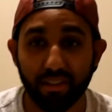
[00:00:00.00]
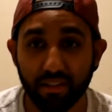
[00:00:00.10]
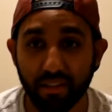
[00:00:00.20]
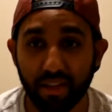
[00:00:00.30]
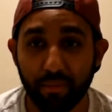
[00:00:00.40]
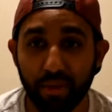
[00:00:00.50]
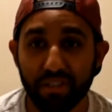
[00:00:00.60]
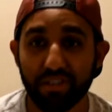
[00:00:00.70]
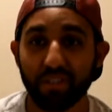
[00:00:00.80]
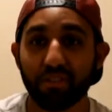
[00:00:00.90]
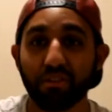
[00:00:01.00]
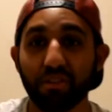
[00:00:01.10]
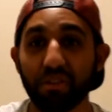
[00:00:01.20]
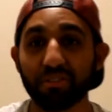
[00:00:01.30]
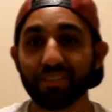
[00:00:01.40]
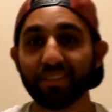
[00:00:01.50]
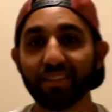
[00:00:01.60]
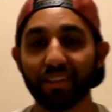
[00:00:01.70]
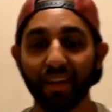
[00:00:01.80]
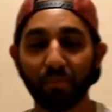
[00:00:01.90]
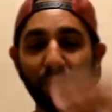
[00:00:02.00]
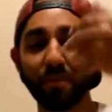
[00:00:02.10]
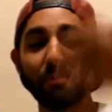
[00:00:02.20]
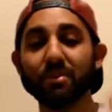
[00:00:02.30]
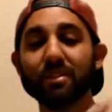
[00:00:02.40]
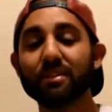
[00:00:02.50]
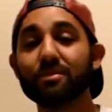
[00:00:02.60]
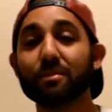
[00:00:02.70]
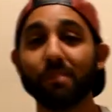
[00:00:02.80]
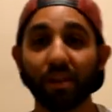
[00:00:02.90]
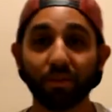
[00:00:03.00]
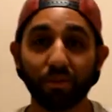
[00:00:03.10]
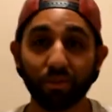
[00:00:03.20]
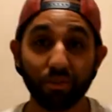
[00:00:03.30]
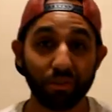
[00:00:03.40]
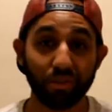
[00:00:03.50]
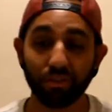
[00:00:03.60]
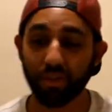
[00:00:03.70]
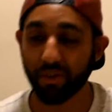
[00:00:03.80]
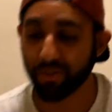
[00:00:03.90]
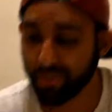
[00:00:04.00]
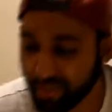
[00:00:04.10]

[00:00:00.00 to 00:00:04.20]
Look at that magic. You don't even see it. I probably put it into a black hole. You don't even know.